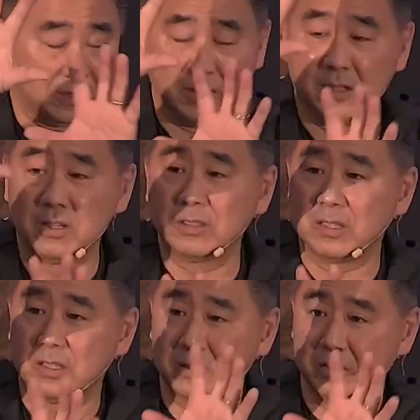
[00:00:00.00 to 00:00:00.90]
along
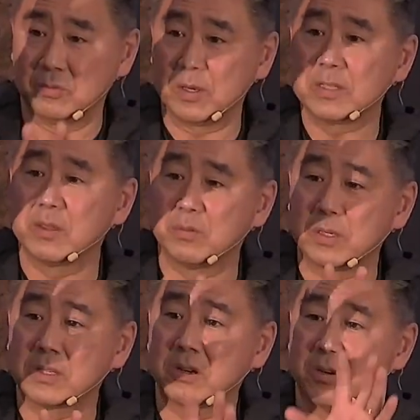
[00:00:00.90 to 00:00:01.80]
the rest of the
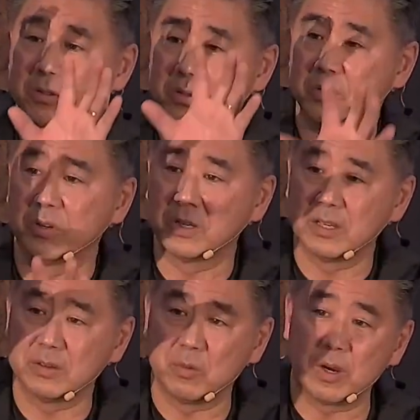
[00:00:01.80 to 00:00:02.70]
West Coast, Oregon
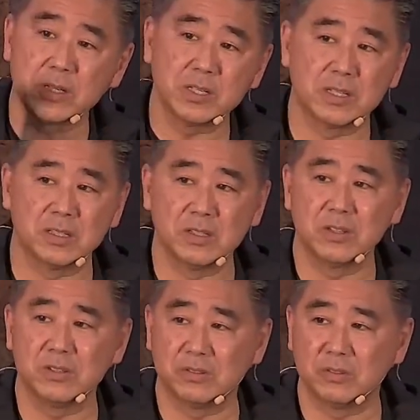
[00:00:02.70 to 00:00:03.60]
and Washington,
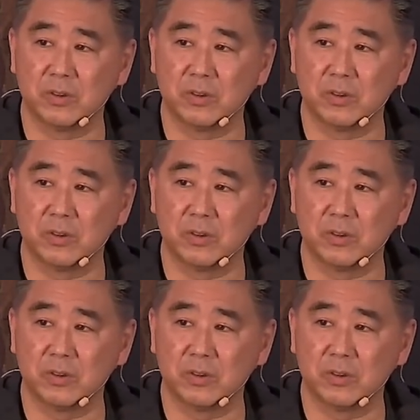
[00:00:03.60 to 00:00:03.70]
too.